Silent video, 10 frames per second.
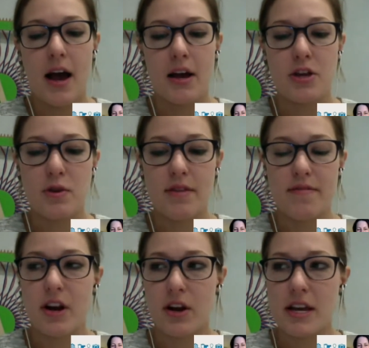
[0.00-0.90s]
you can
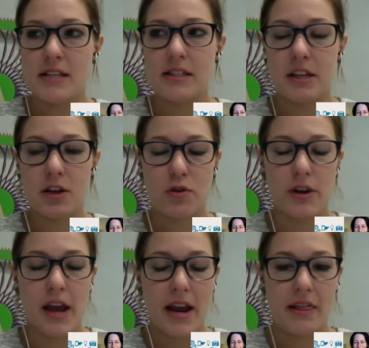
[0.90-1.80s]
very easily
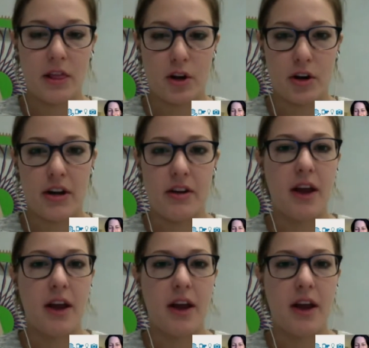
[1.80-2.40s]
create and learn and,